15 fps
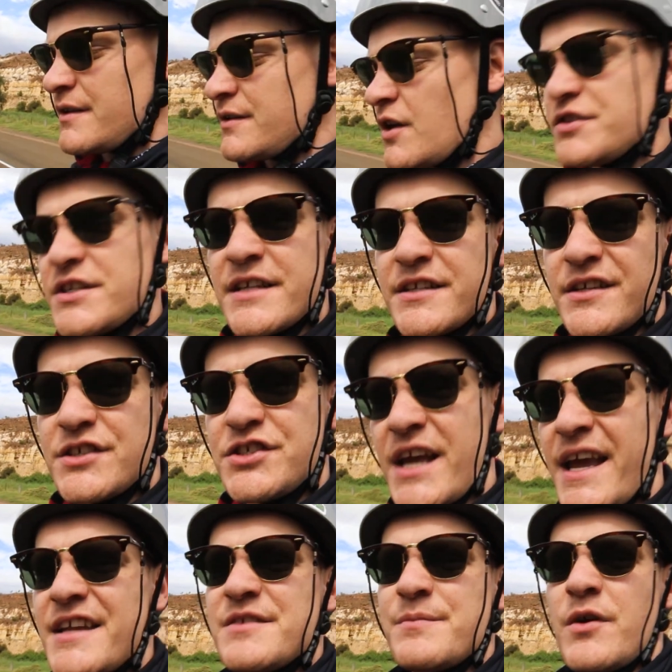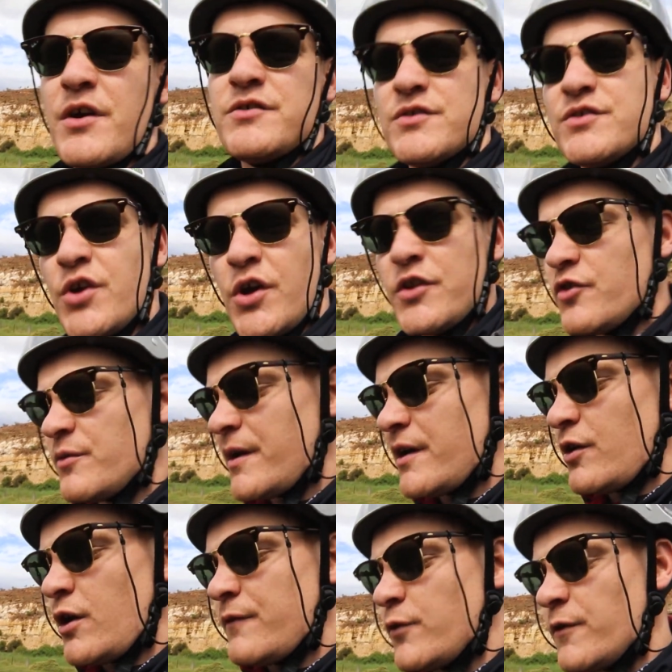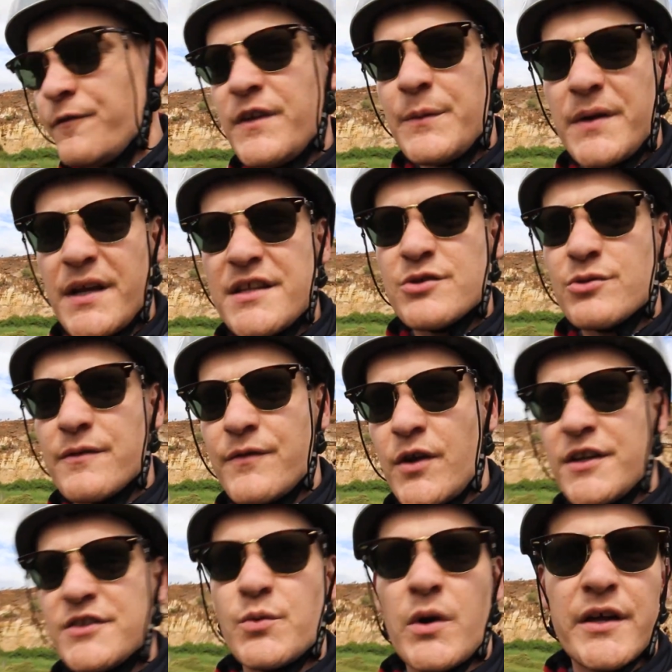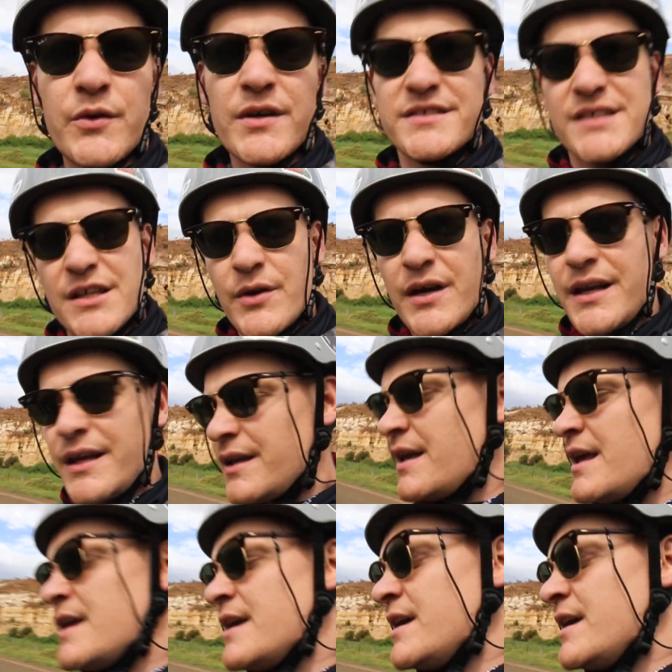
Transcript: No chance you're going to change modes or turn the remote off or flip it into reverse while you're accelerating.